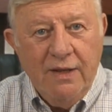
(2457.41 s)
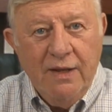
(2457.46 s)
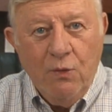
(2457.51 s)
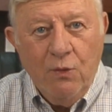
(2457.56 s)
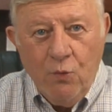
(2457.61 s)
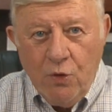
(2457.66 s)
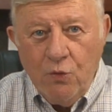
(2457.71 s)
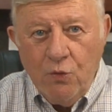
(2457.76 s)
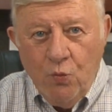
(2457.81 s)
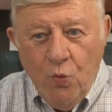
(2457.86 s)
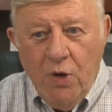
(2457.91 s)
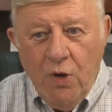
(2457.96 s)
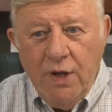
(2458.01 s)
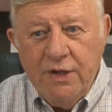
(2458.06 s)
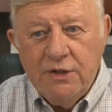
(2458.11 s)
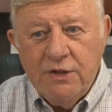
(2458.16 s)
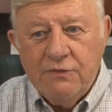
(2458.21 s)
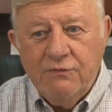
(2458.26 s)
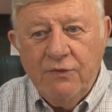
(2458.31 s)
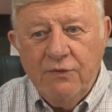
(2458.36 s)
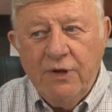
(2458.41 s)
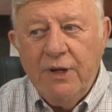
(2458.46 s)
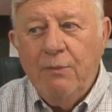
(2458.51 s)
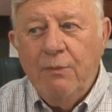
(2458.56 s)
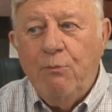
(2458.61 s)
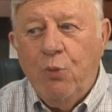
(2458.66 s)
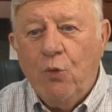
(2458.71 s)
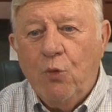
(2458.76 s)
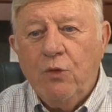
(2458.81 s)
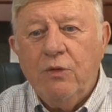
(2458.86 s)
That word one is very
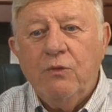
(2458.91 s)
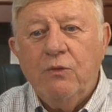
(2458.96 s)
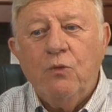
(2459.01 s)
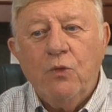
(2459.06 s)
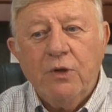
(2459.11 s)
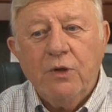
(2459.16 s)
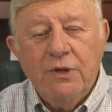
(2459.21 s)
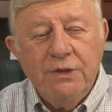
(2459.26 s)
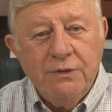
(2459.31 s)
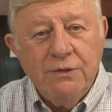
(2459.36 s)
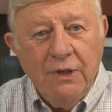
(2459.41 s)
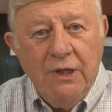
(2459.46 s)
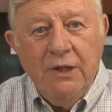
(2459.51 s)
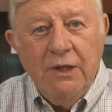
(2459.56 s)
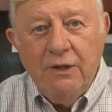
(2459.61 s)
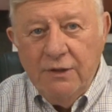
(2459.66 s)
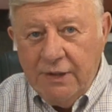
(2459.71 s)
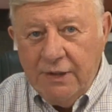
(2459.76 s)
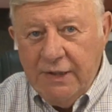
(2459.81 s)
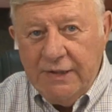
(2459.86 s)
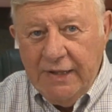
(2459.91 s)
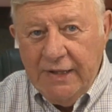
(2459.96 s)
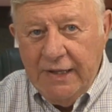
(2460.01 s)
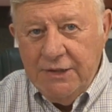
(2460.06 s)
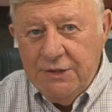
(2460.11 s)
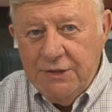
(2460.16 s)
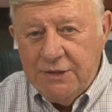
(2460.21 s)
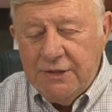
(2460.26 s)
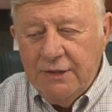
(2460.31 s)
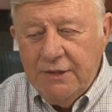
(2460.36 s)
important. We're going to look at that
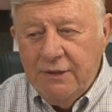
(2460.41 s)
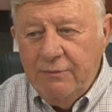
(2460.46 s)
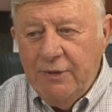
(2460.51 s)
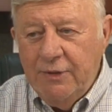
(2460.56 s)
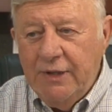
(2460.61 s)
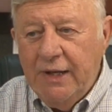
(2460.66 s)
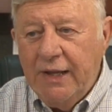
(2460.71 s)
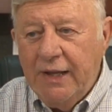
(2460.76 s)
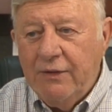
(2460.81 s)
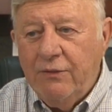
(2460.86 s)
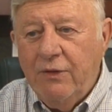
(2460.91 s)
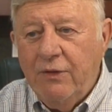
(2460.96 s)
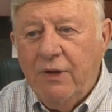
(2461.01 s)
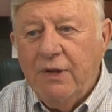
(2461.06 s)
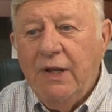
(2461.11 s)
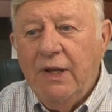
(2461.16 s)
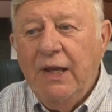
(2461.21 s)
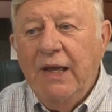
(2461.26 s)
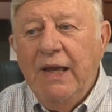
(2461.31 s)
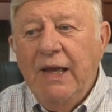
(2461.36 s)
just a little bit later on.